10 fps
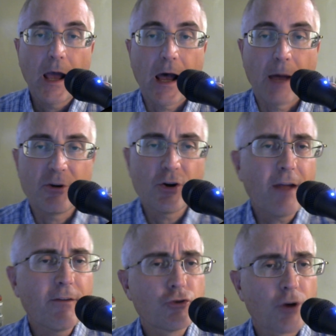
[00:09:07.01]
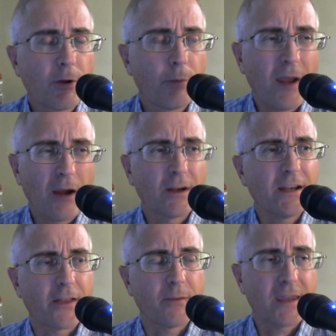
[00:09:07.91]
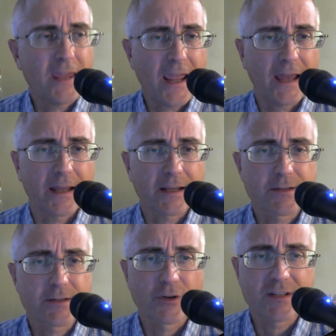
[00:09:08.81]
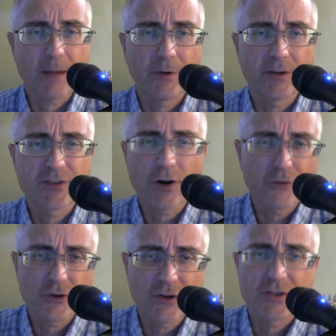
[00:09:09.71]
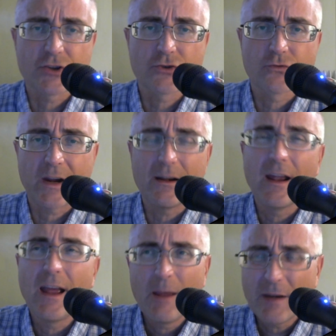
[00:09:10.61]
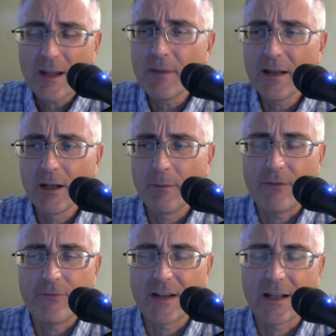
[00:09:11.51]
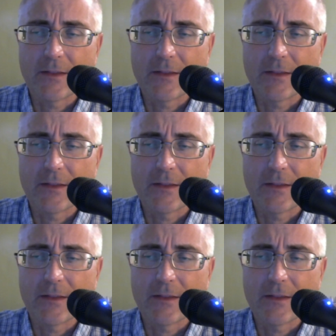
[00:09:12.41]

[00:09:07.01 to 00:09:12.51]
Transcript: But you're having trouble paring down the mechanics. For example, Star Frontiers is great, but it can be a little bit fiddly.